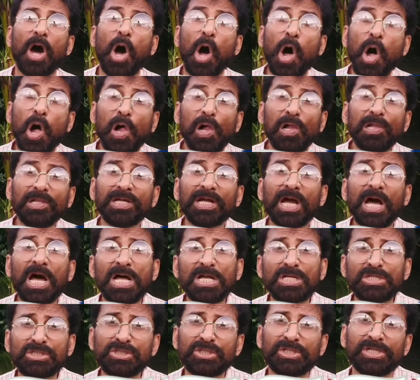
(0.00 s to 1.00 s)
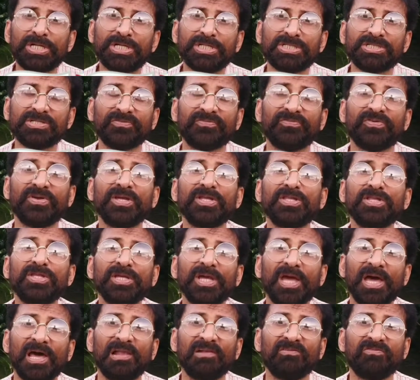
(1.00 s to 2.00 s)
All the consonants of
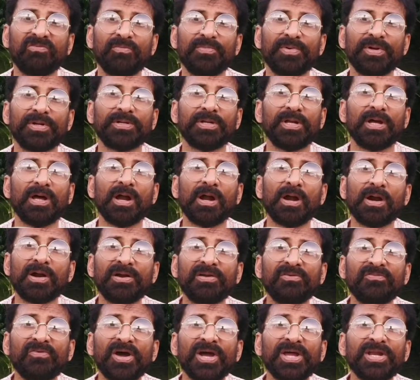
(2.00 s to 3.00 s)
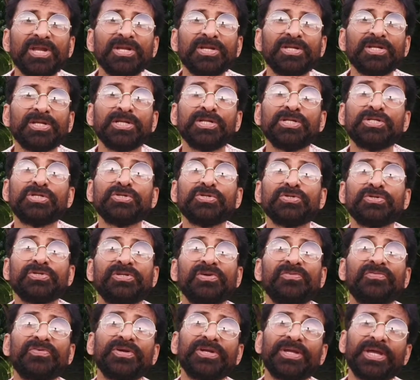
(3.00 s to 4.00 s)
Hindi alphabet are divided into
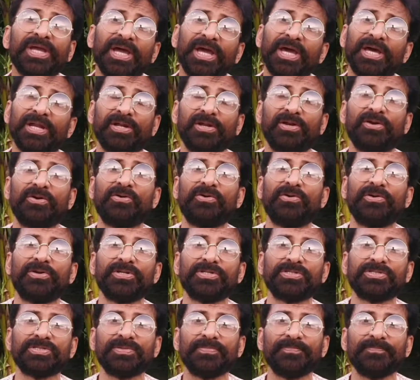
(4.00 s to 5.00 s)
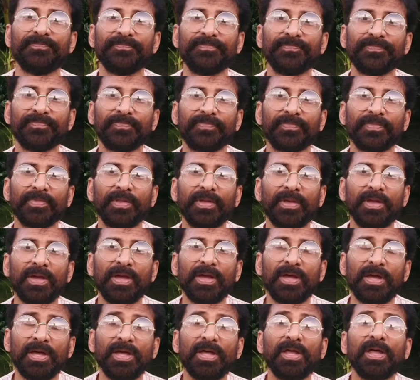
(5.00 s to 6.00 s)
different categories.
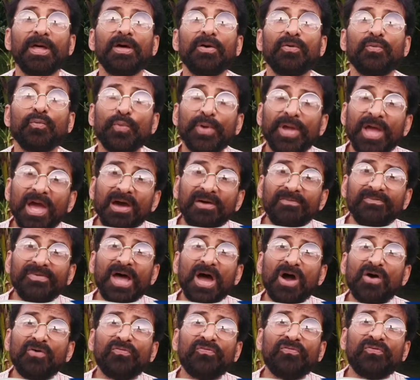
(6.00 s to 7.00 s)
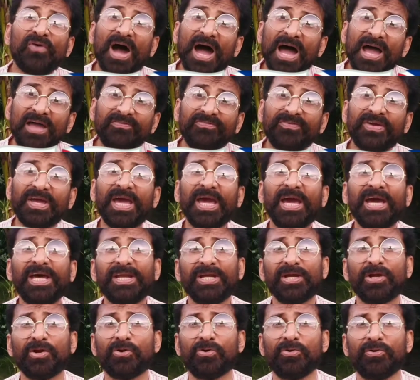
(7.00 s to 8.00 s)
we have now 5
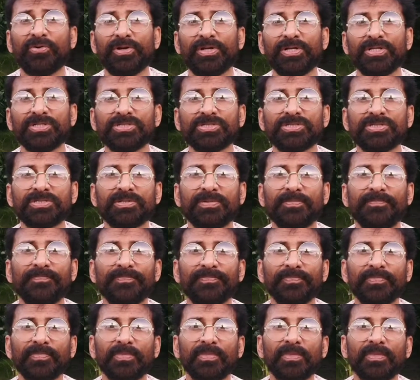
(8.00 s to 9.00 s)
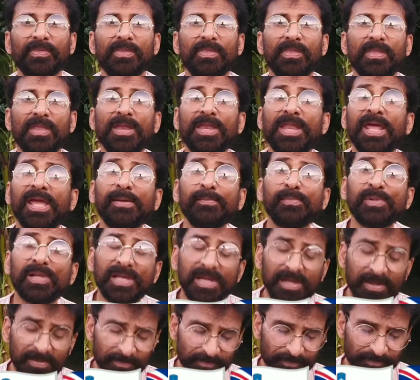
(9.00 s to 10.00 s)
categories.
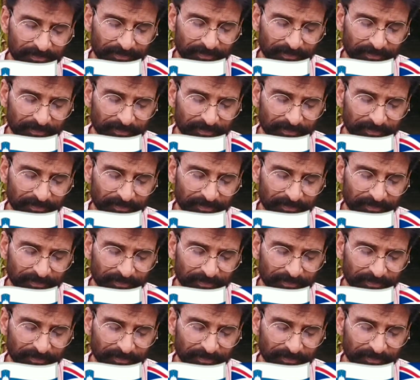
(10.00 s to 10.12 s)
Namely,